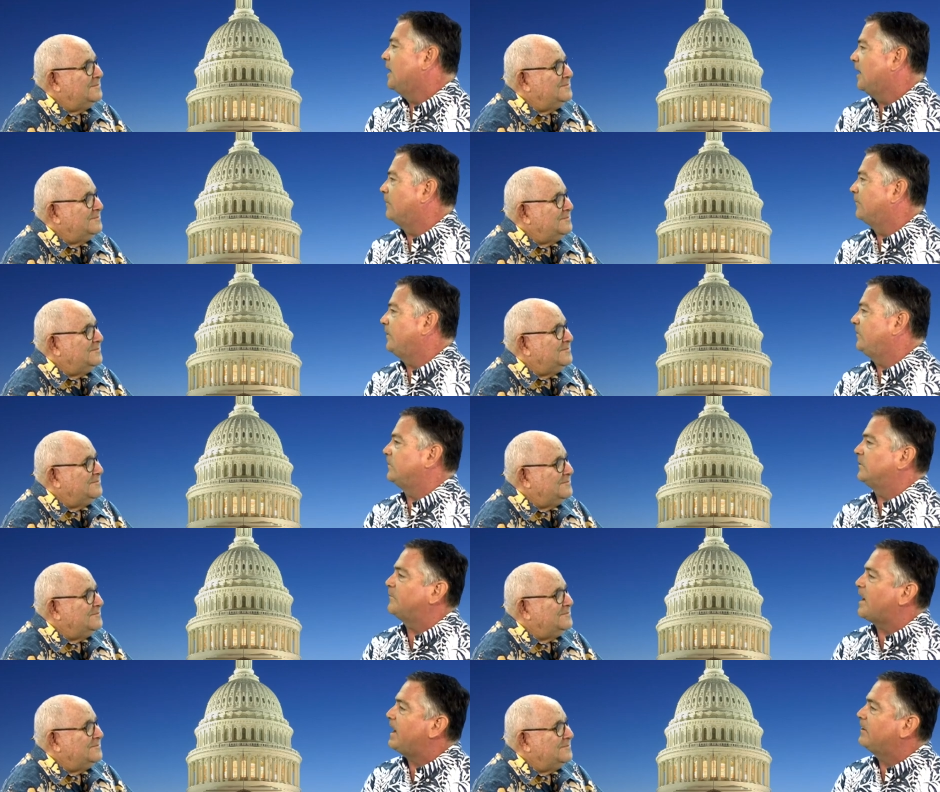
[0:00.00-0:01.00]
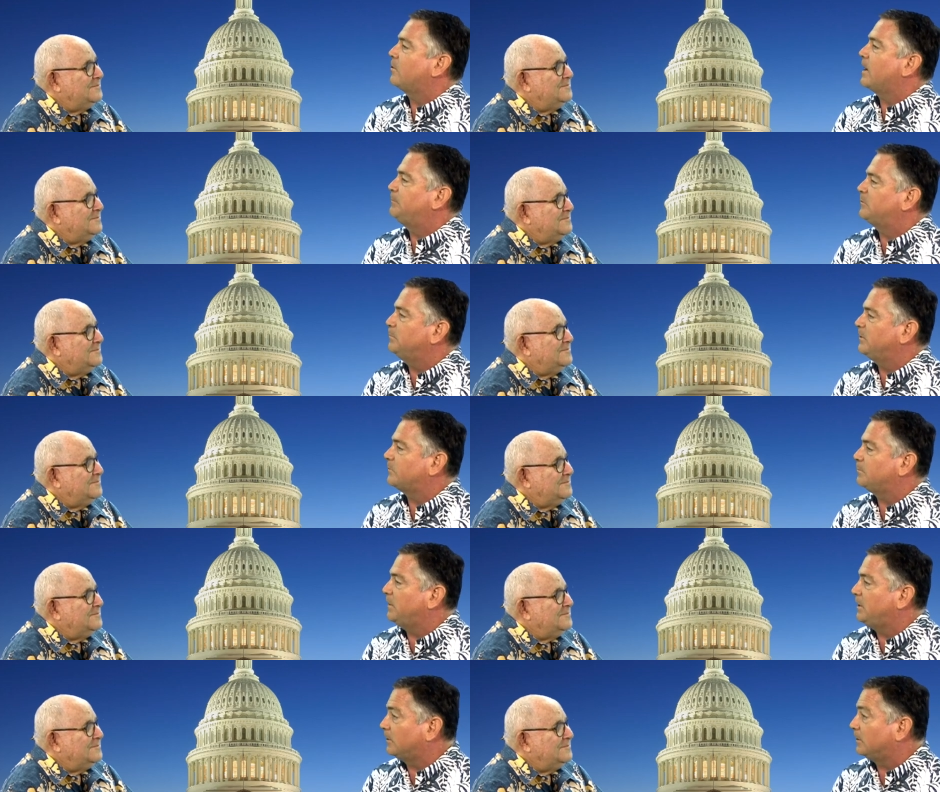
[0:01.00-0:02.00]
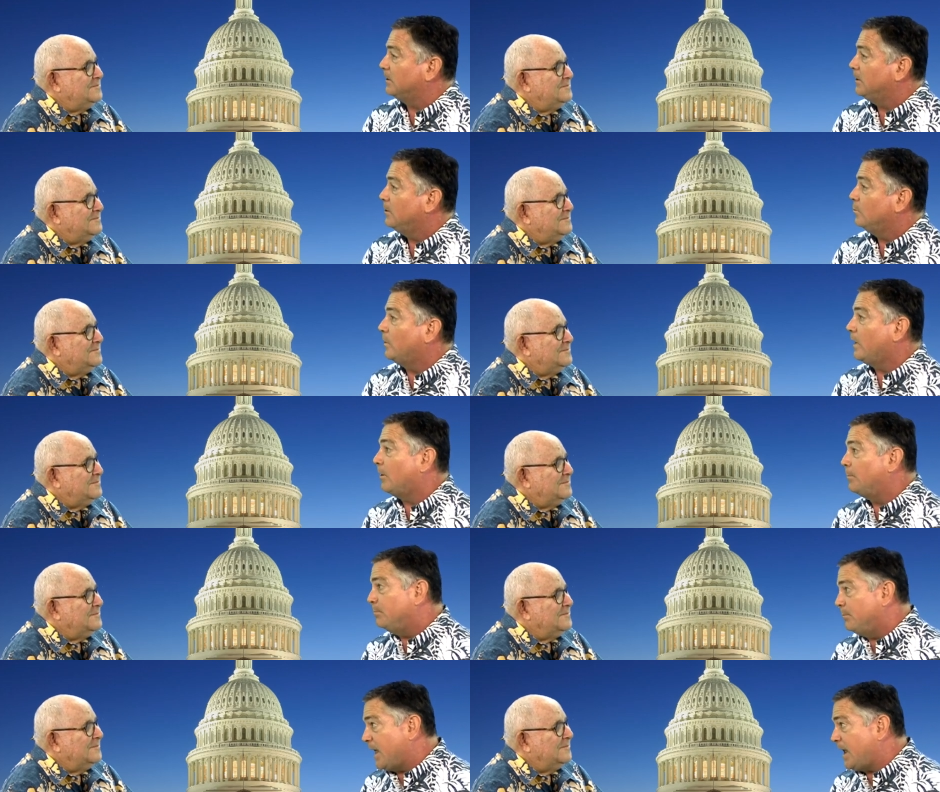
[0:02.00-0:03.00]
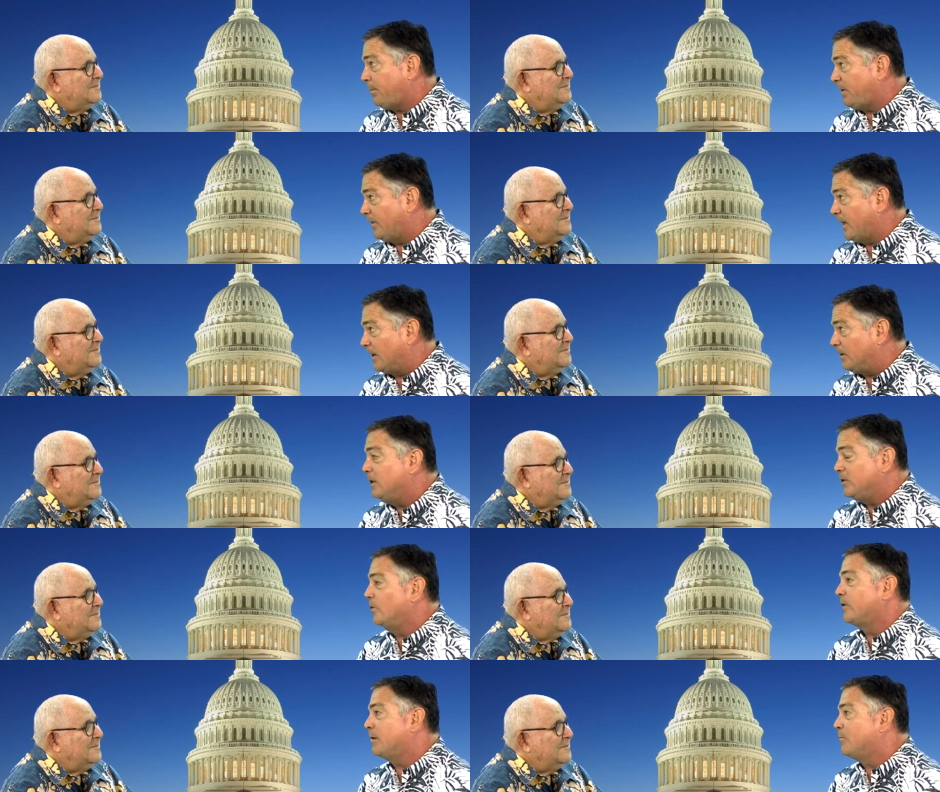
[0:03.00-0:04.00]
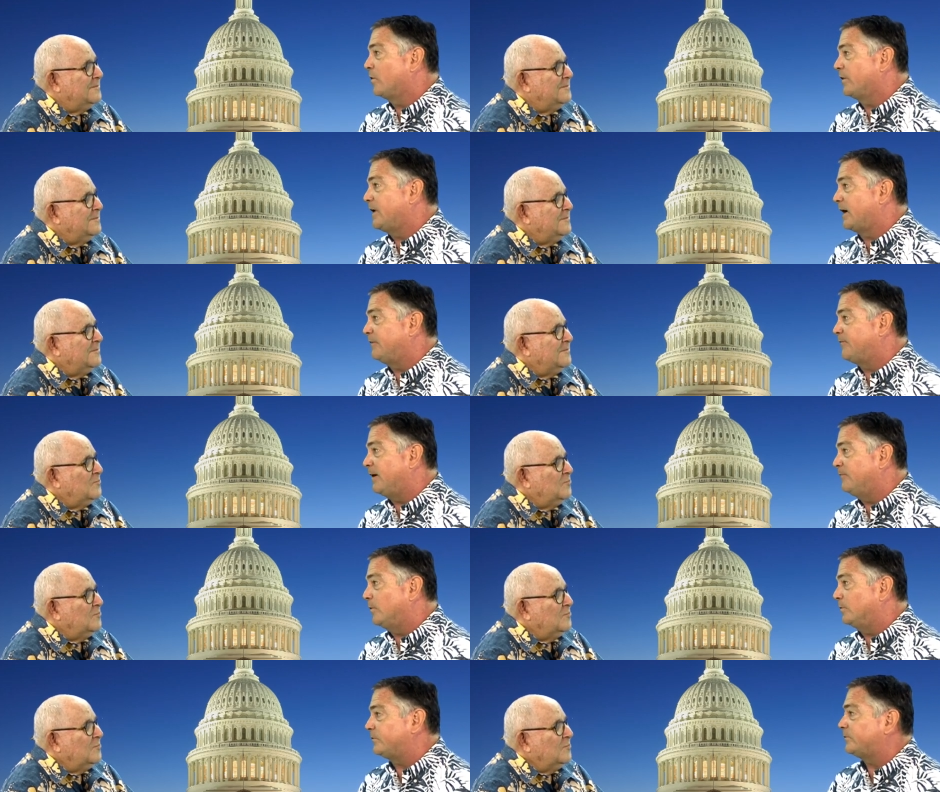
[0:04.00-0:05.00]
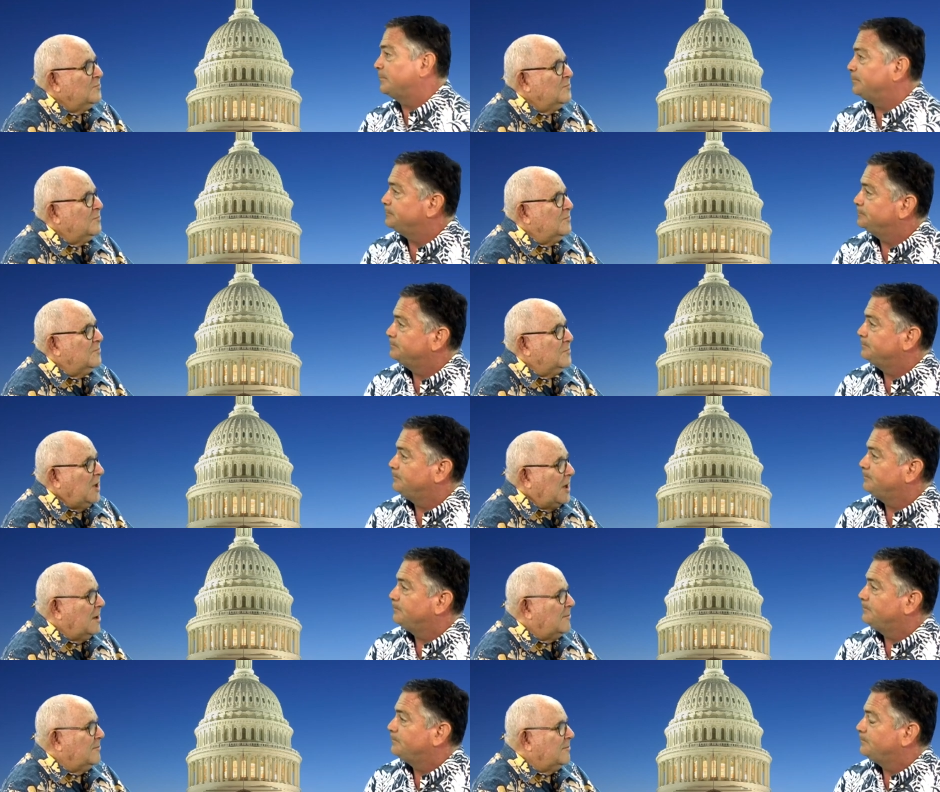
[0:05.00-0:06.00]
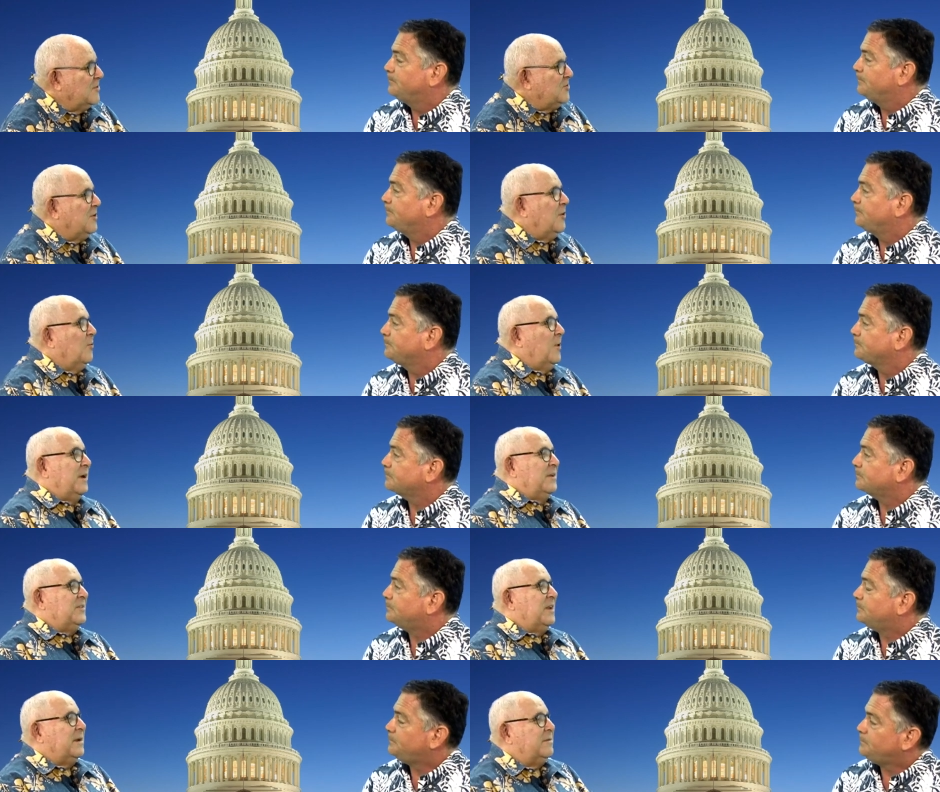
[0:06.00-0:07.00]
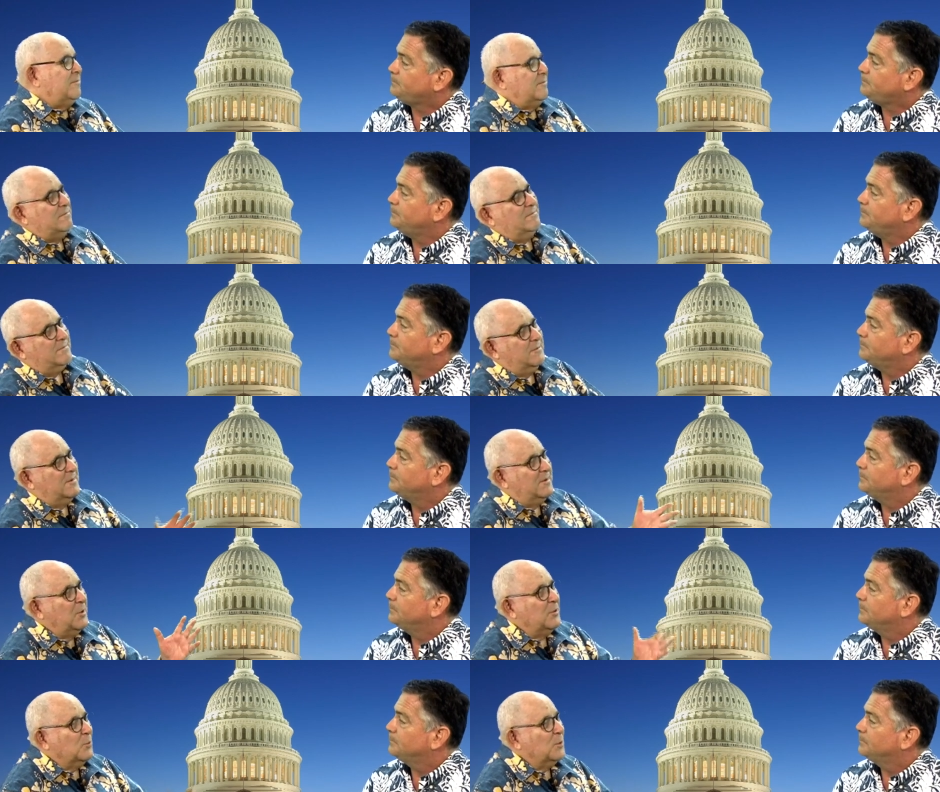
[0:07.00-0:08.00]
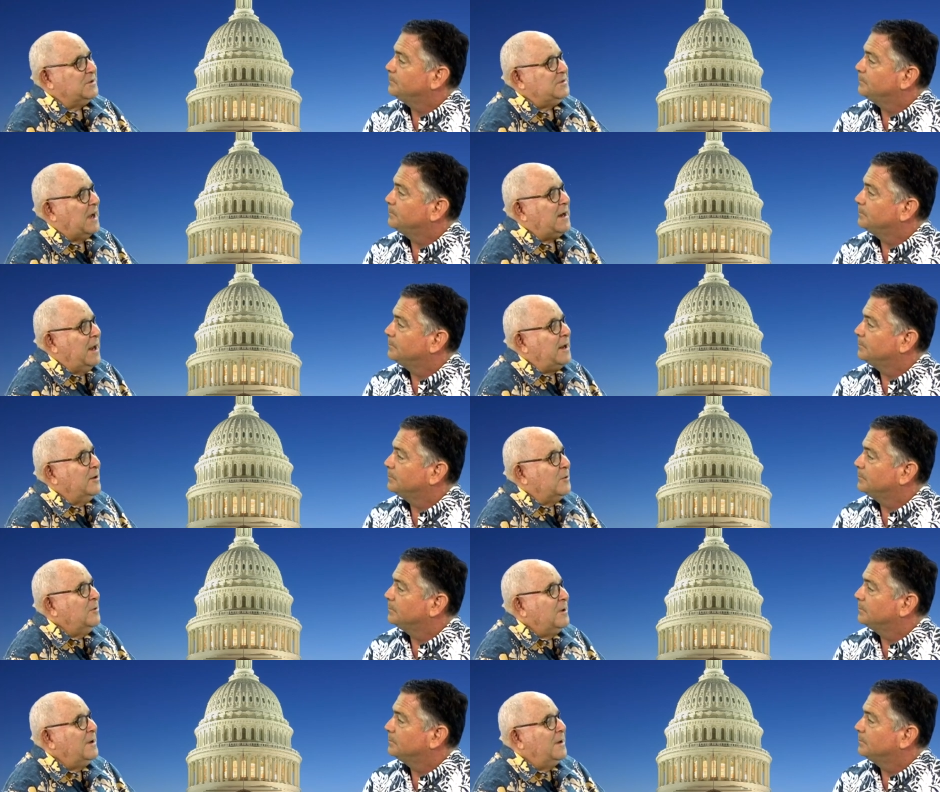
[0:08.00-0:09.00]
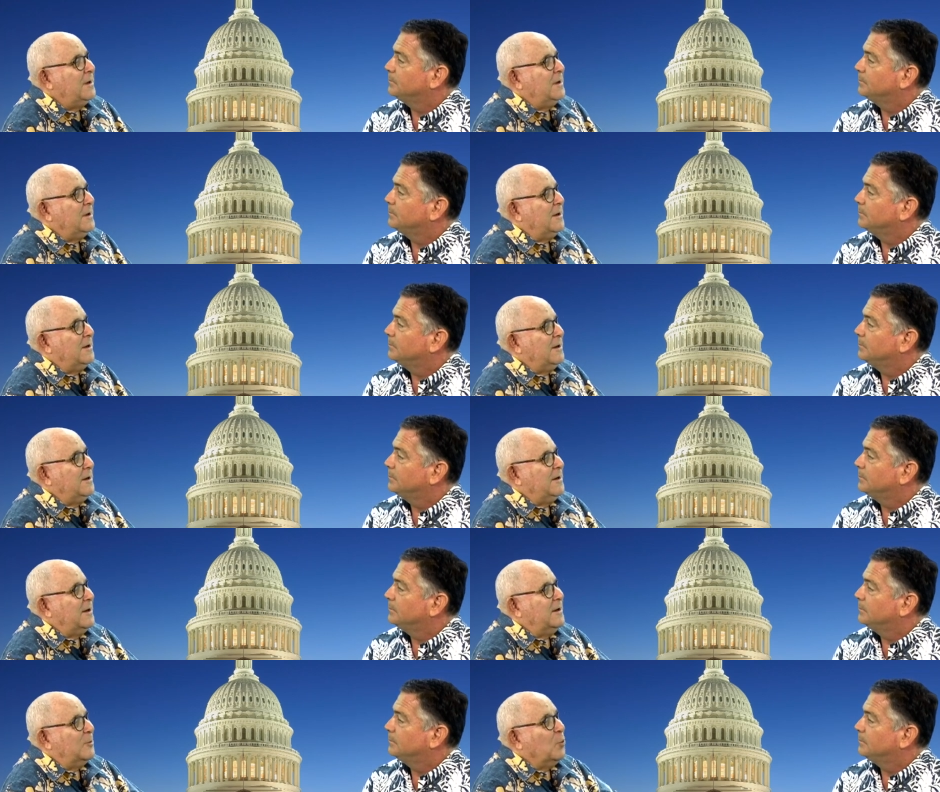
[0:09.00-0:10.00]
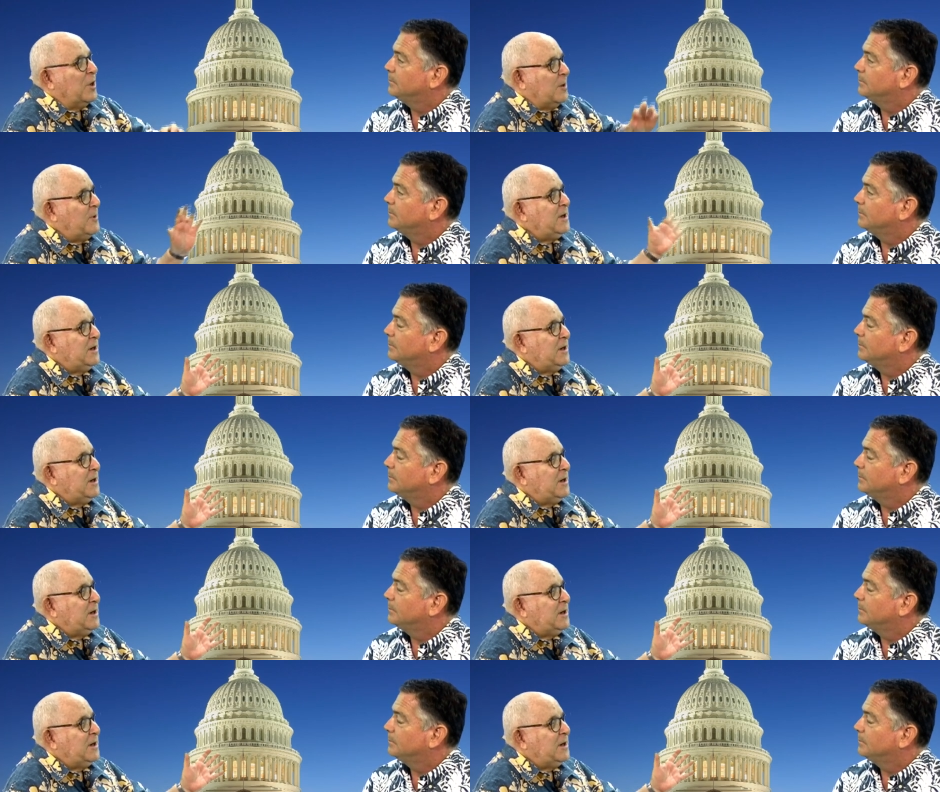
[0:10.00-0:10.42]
Speaker 1: of reasons of high crimes and misdemeanor? Well, maybe then you'll get more than 95 votes.
Speaker 2: Yeah, but you know what? It's like, you know the word "diano"? It would have been